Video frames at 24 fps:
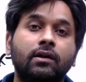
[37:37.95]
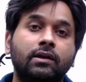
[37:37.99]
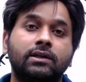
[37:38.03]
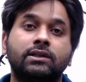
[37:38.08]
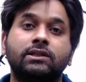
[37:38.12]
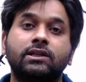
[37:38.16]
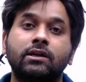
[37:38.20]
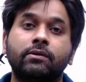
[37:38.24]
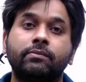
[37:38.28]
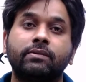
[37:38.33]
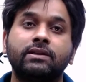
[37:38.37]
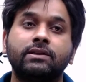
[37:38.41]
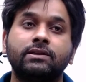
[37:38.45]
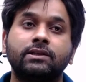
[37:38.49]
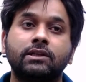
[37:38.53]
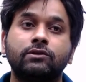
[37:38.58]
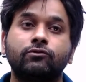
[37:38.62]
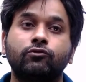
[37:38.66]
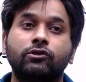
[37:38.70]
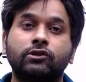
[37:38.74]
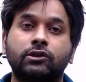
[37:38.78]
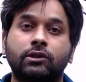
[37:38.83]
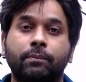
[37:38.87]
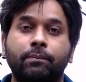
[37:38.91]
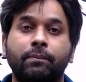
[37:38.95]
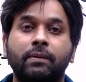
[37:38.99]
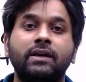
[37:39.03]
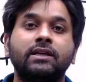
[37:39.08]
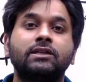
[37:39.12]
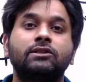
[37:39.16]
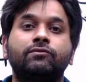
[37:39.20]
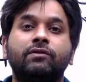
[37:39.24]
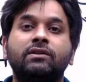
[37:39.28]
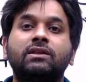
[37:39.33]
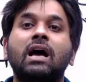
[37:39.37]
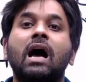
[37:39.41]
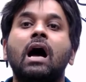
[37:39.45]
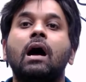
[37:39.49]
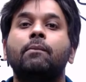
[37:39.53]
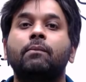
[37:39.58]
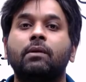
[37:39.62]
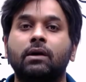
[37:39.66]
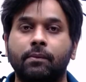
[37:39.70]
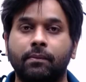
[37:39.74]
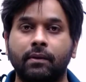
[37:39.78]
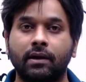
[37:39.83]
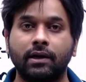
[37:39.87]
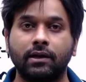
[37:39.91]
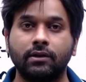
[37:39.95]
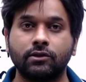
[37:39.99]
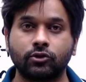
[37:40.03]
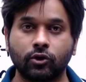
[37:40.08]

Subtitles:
disturbances was replaced with armed rebellion.